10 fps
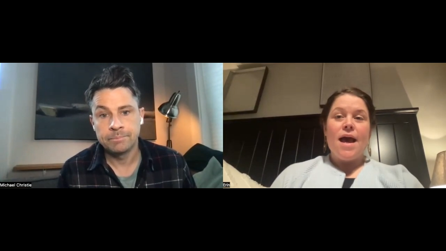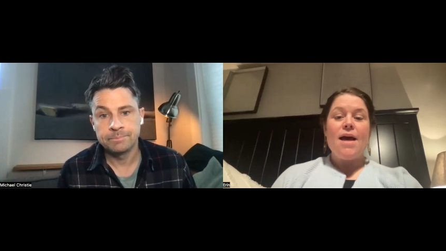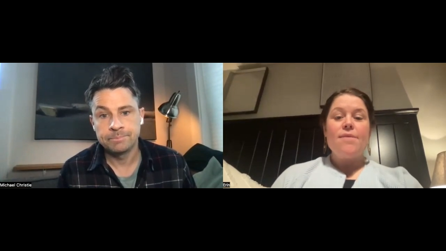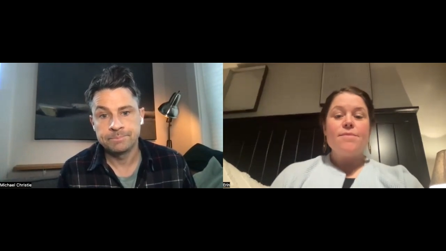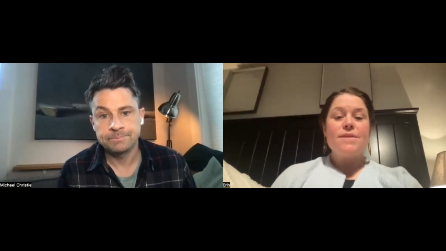
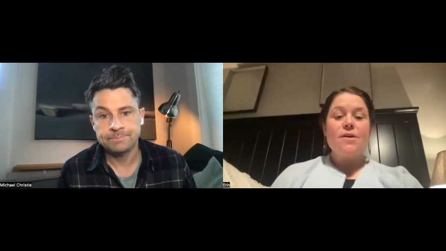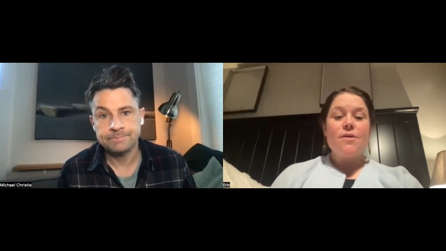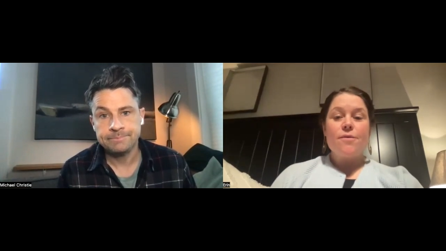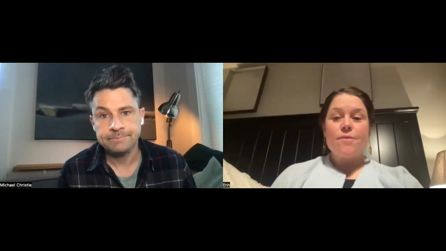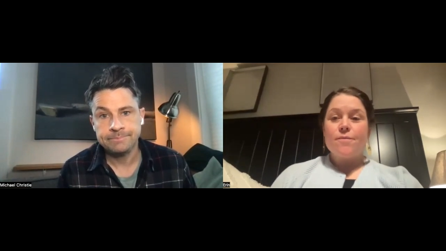Speaker 1: Um,
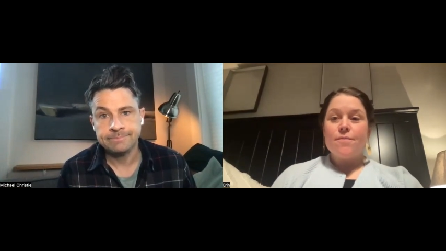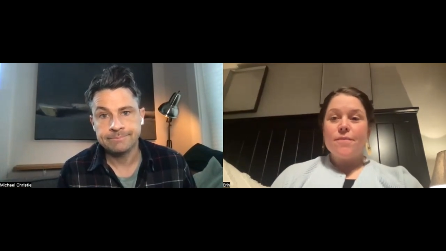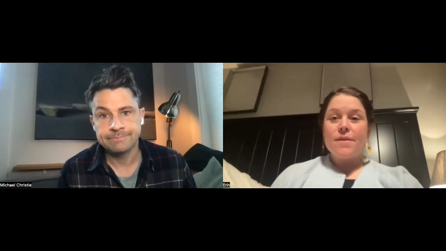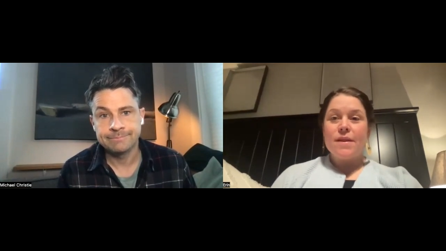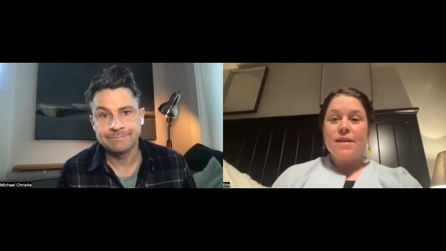so
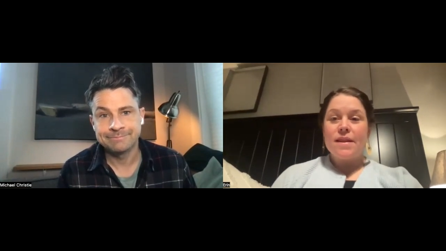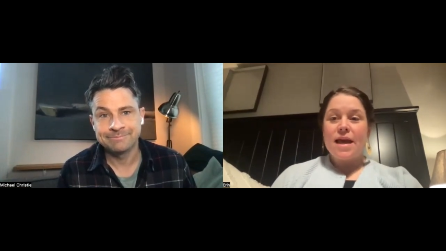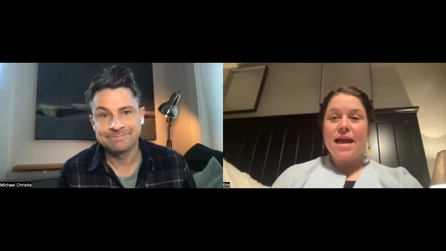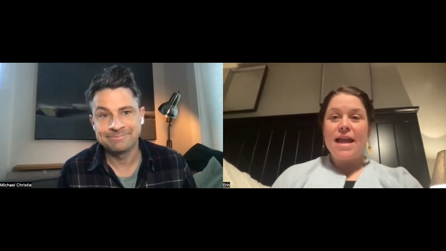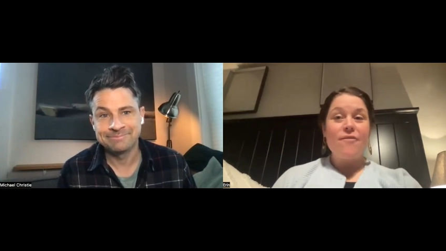
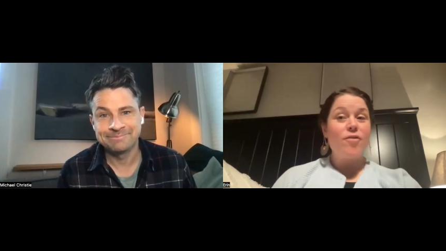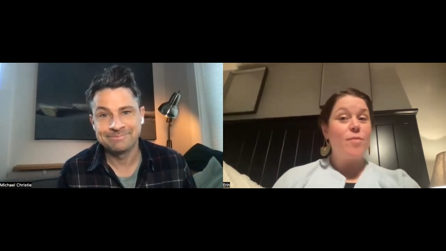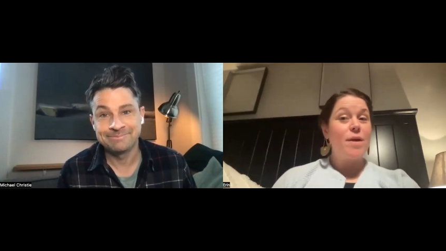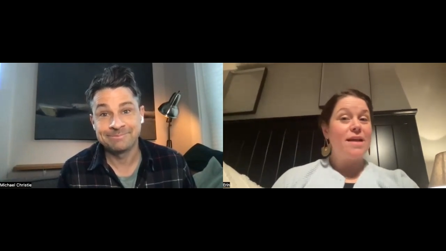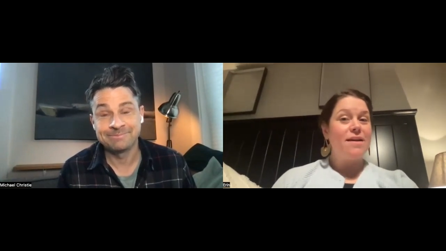again,
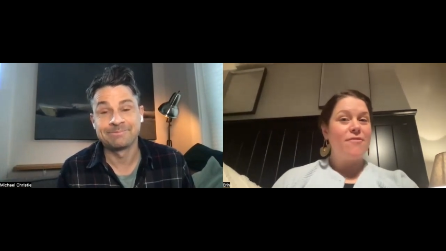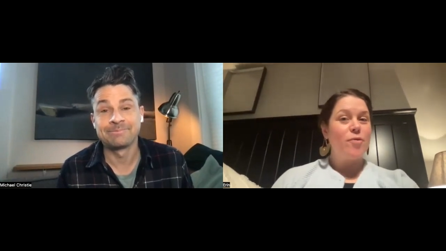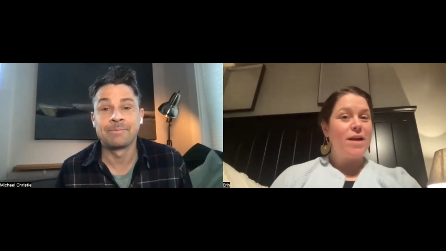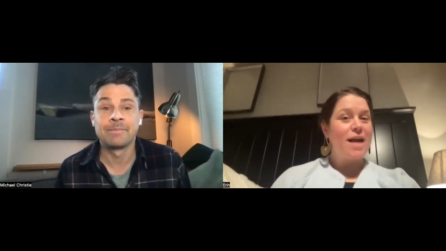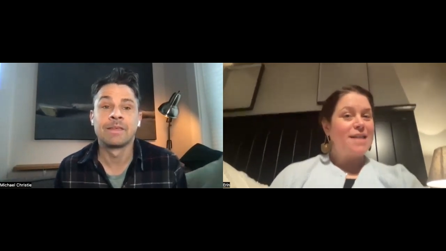everybody, if
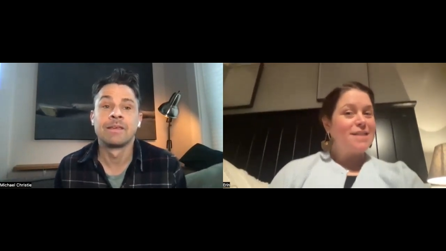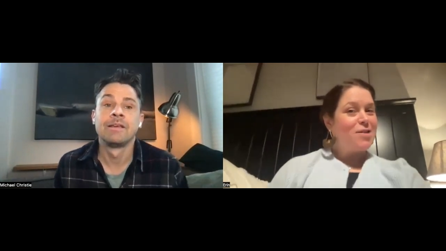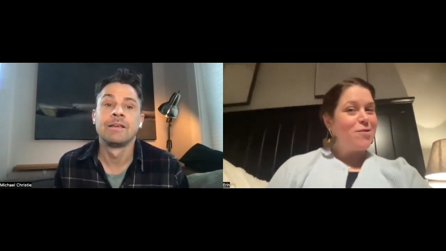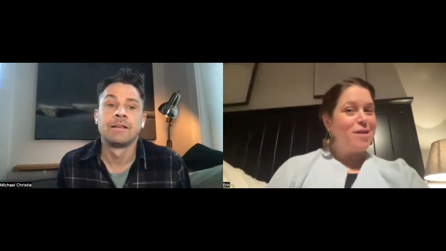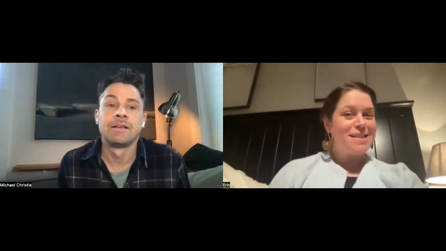you want to ask
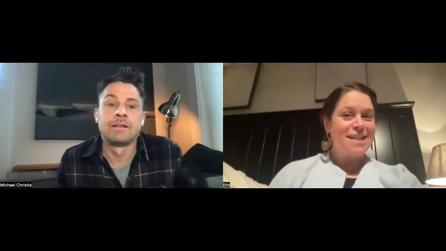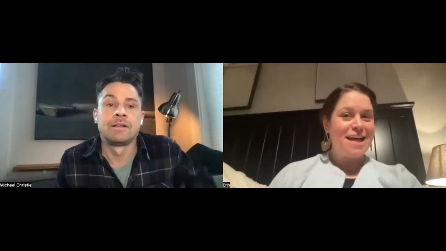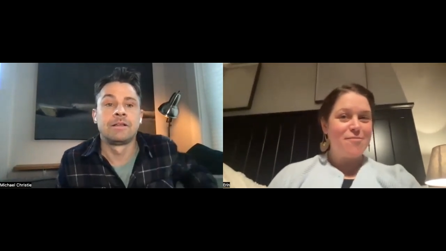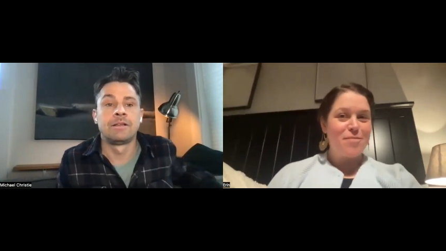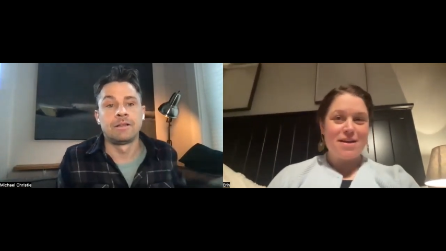a question
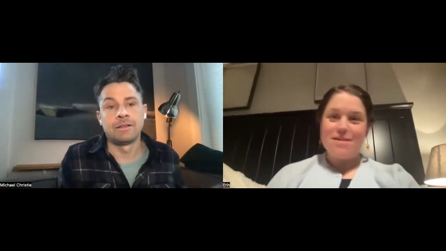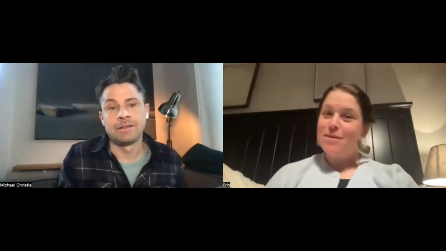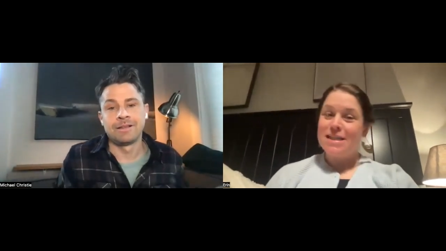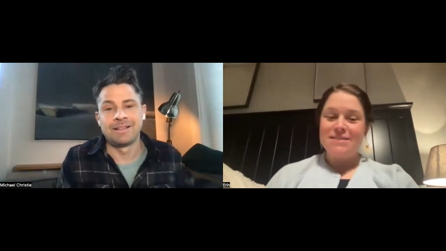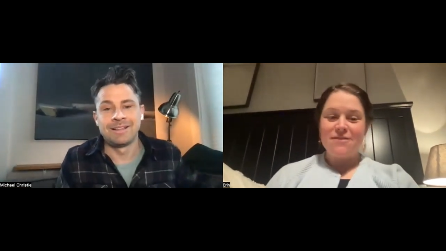live,
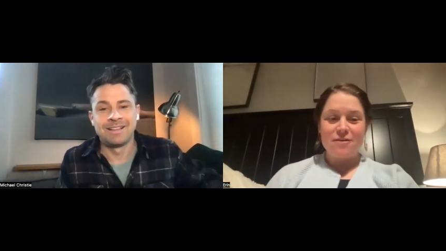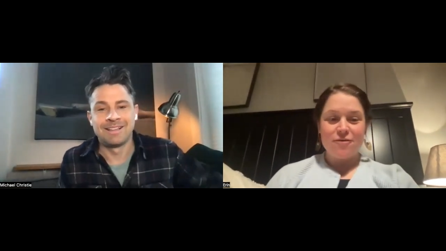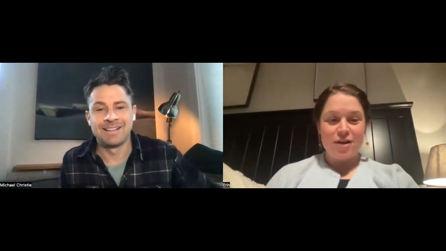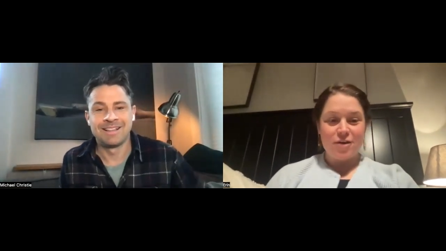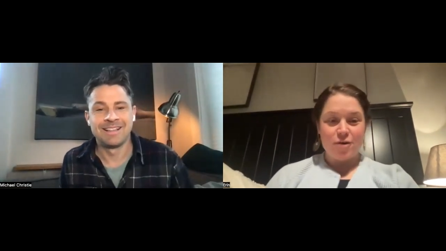please feel
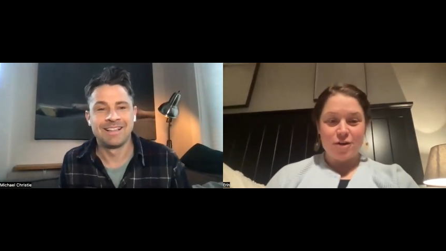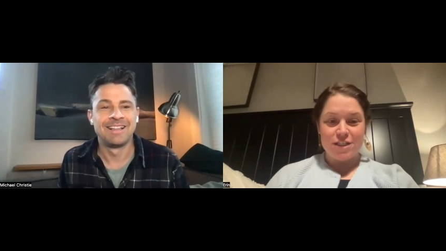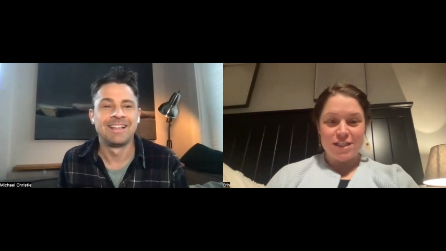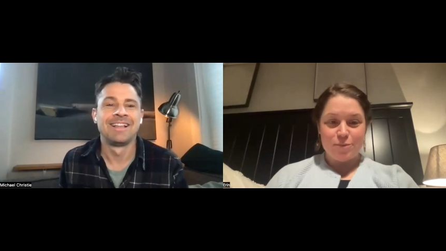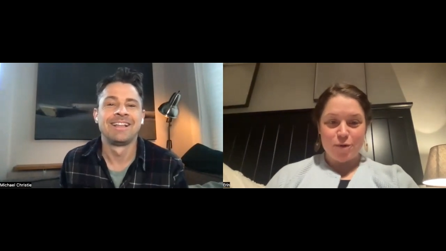free or
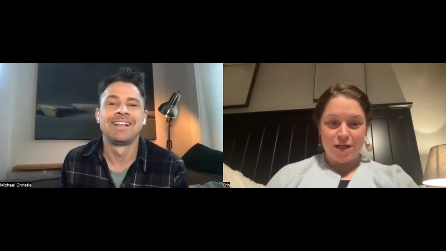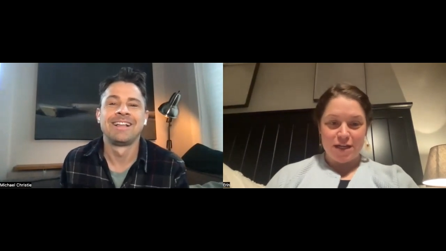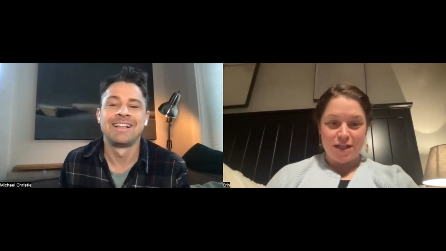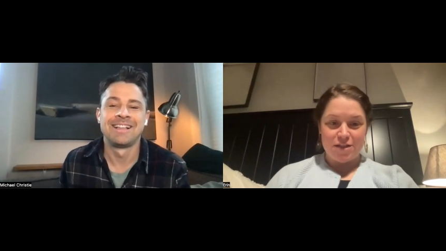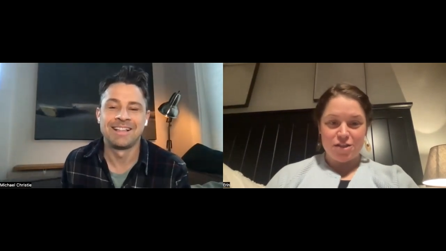just put it
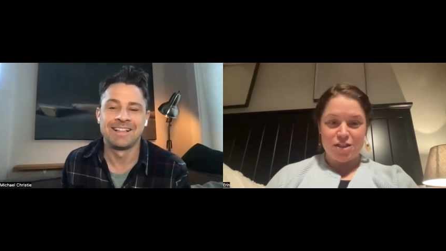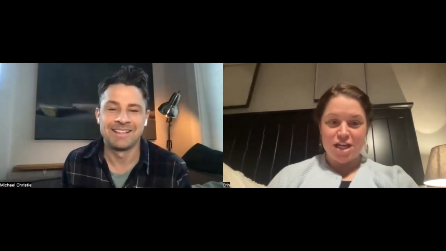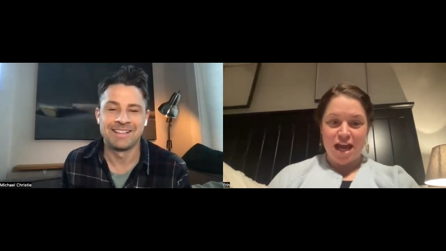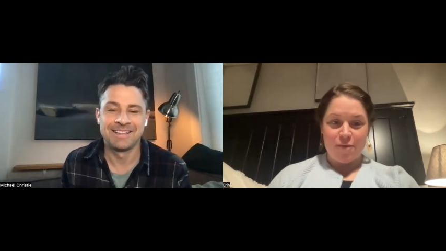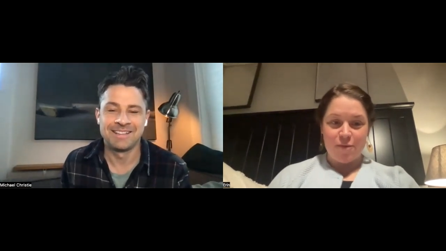in the
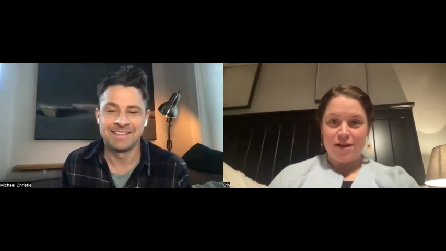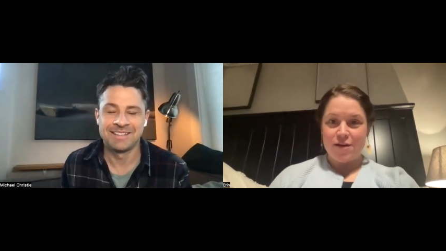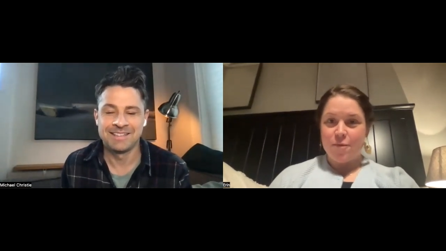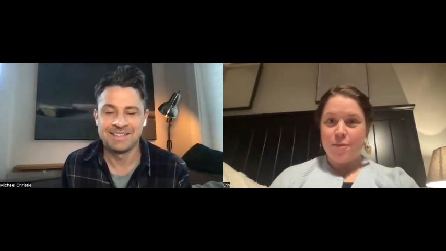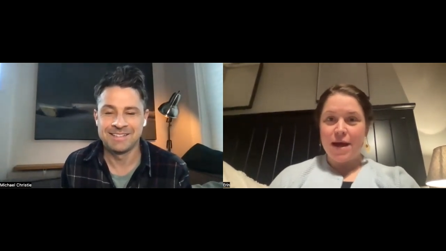chat
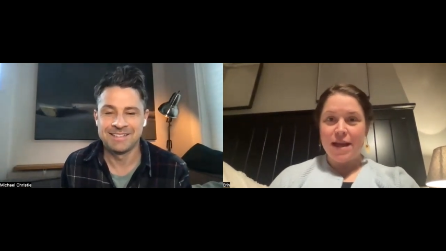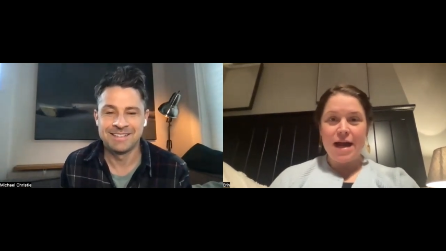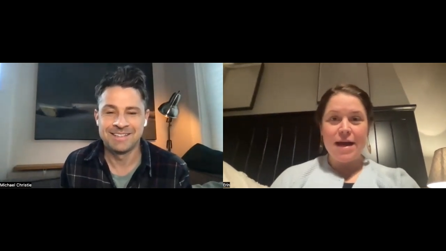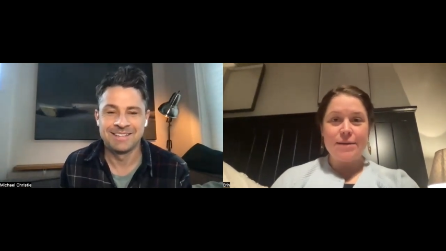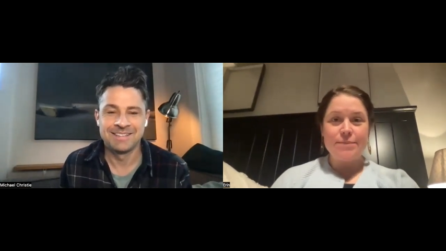window. But
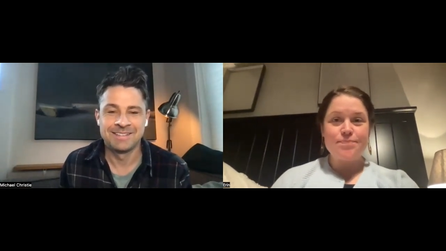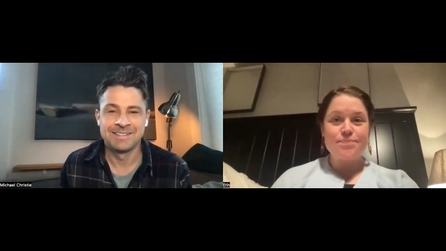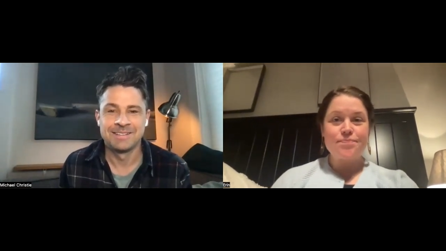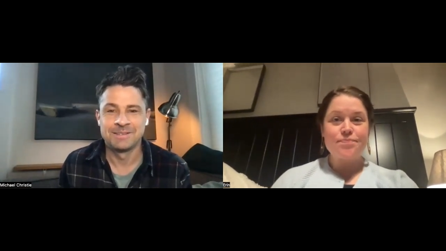um,